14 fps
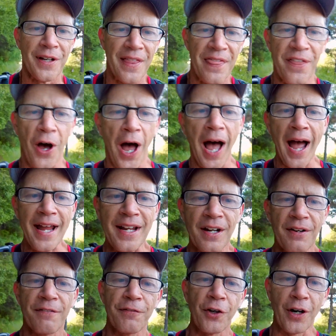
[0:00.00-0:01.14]
The hike
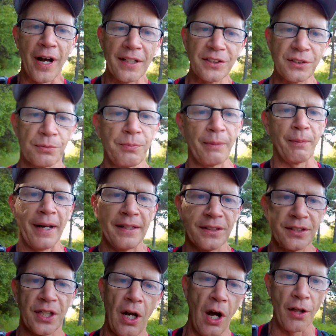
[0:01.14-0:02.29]
for us, we
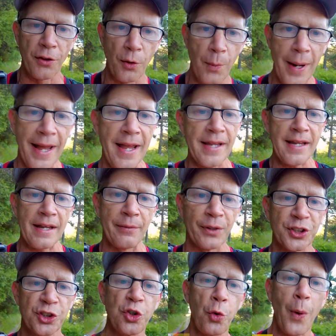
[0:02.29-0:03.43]
went all the way, it
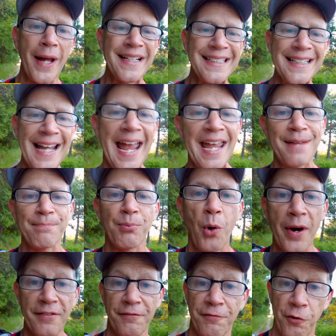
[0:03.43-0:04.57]
was
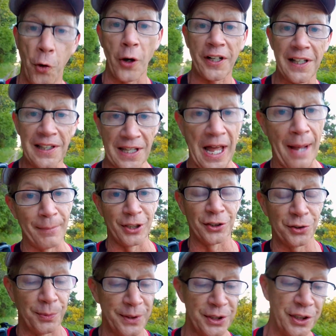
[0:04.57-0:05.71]
28.4
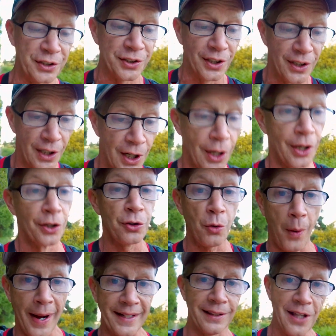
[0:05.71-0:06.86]
kilometers, which is
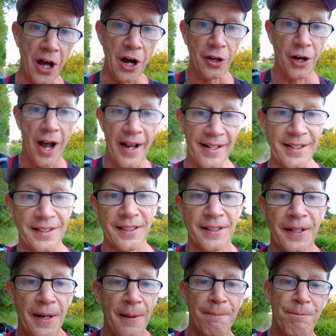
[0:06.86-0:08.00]
quite a long hike.
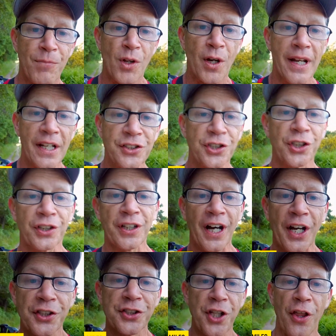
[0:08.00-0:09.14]
It took
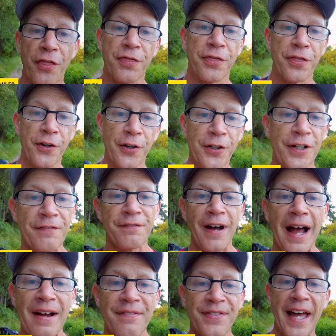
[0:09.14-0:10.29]
us
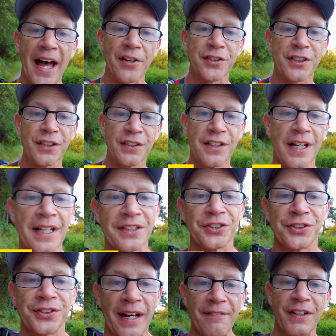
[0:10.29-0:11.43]

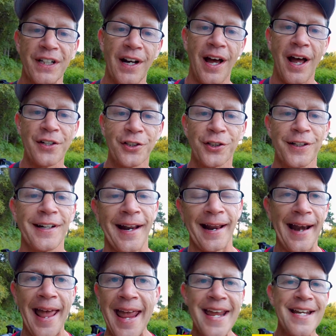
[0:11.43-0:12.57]

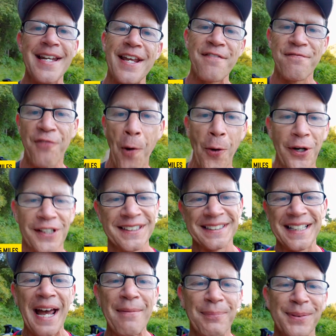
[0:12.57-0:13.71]
35,784
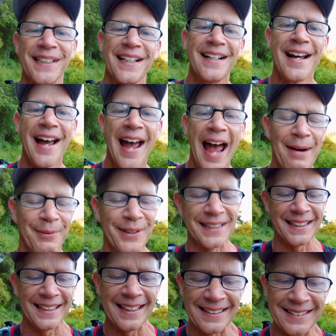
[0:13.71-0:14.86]
steps, and we
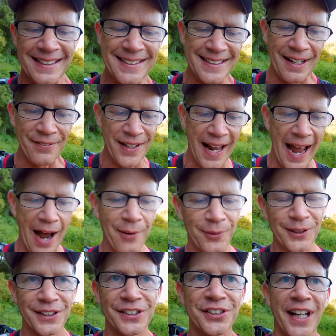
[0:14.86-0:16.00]
did it in 7
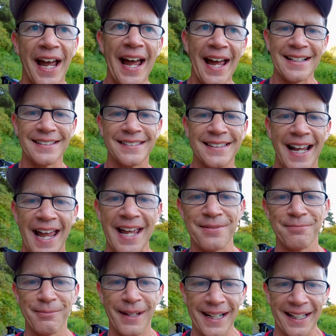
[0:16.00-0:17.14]
hours and
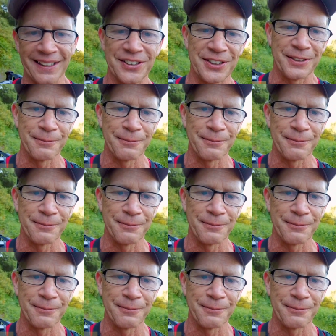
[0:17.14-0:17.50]
10 minutes.